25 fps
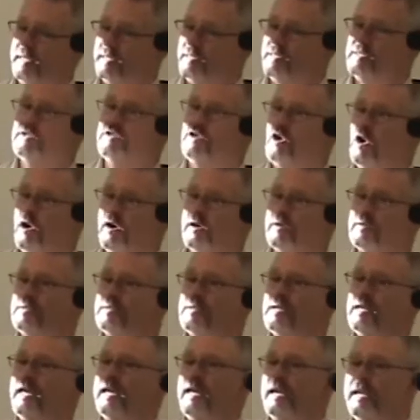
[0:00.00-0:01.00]

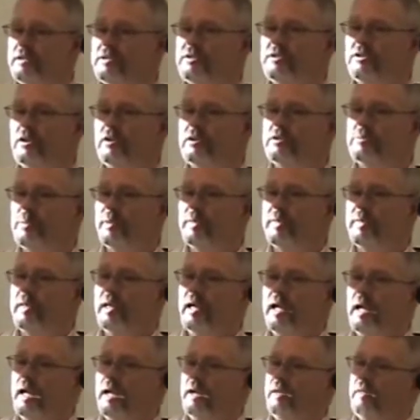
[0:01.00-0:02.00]
starts. It starts with,
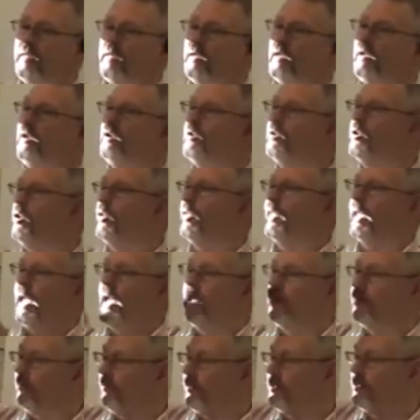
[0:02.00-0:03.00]
you know, the
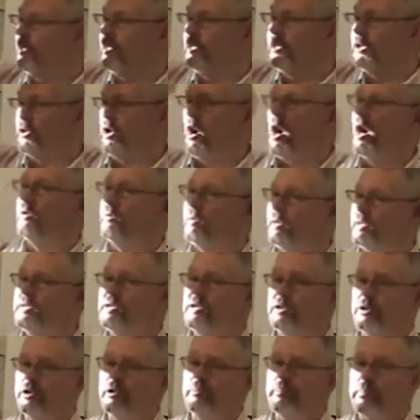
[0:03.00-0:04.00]
energy chakras
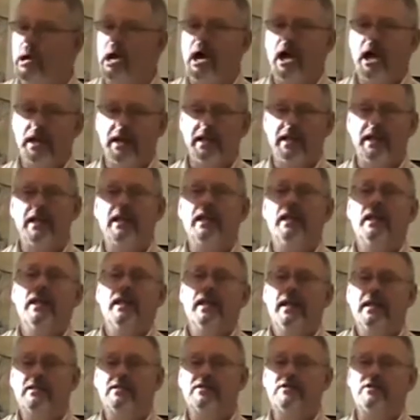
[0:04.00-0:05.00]
in your body.
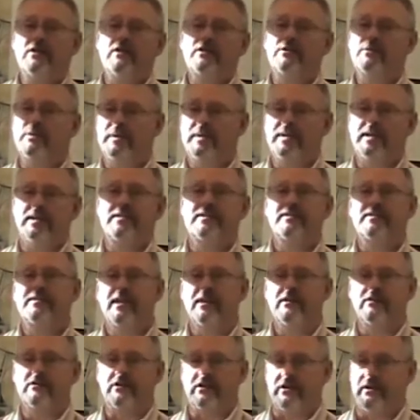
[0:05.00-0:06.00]
It starts with the
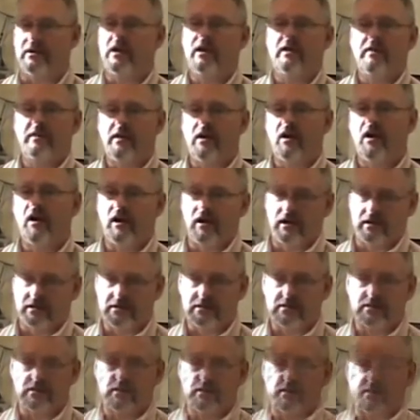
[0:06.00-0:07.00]
center, the
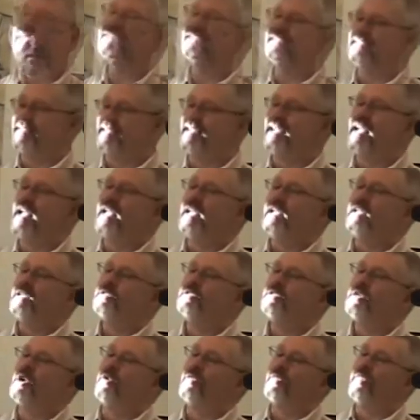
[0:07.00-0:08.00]
heart.
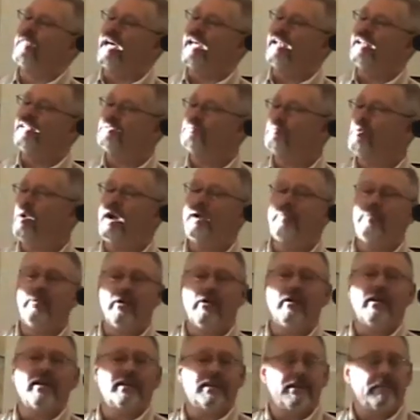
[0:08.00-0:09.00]
So yeah. that is why we
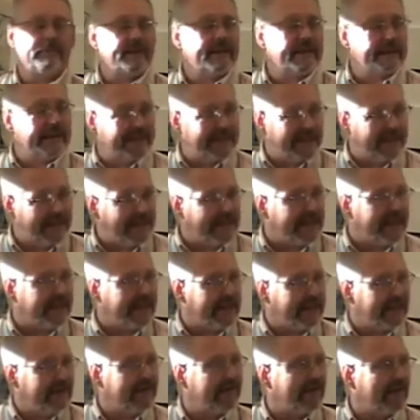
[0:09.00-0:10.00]
are at the
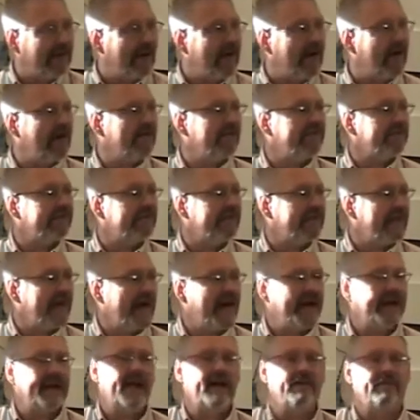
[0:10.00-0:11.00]
beginning of
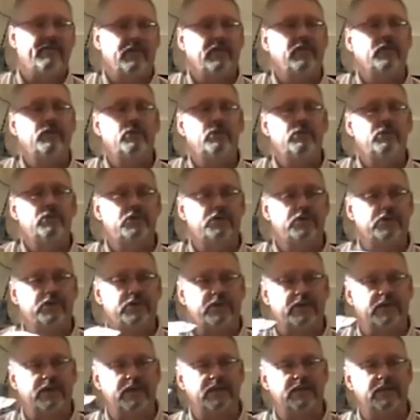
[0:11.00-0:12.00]
that
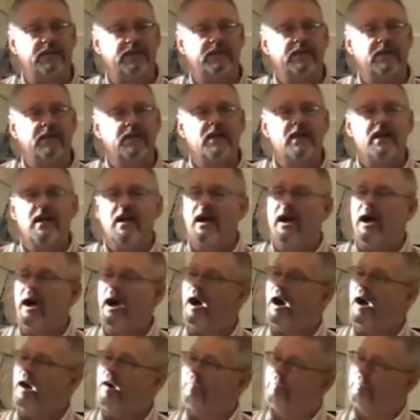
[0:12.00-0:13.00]
evolution
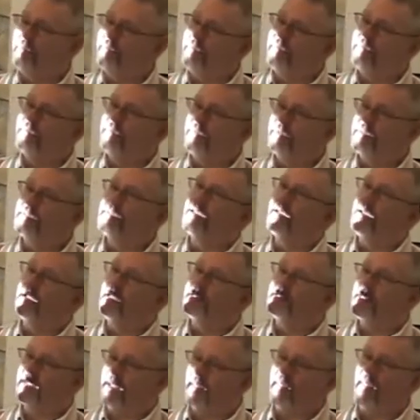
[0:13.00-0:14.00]
of
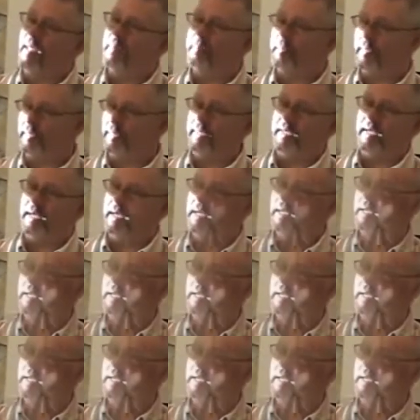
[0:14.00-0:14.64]
telepathy.